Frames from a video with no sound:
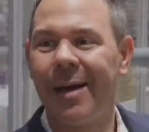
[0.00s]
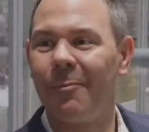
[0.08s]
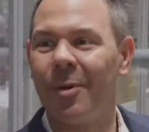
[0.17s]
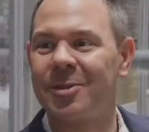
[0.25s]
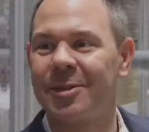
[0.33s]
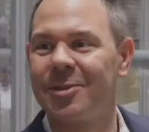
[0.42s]

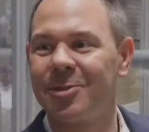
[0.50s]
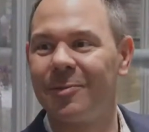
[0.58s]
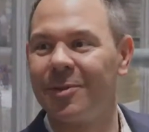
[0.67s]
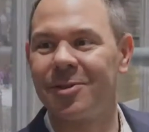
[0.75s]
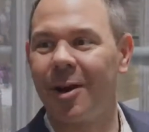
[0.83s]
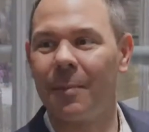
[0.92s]
most
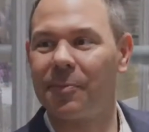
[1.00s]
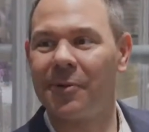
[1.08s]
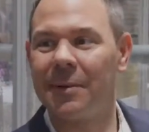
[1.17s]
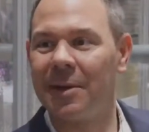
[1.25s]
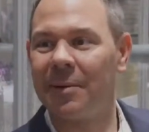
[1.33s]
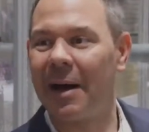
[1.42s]
consumers aren't
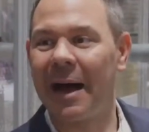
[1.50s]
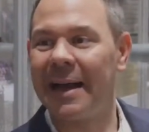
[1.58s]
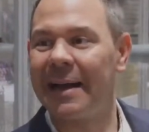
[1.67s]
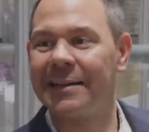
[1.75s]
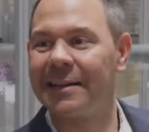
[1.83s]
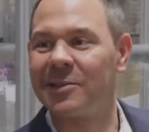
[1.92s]
premium
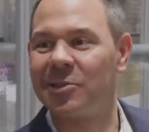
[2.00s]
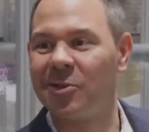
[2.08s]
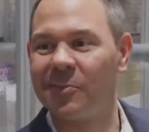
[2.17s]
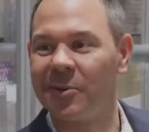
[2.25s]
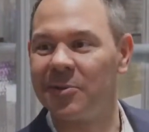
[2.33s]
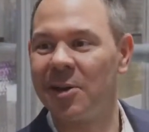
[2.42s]
high-end
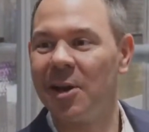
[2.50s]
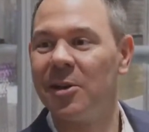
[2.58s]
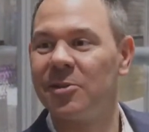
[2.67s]
consumers.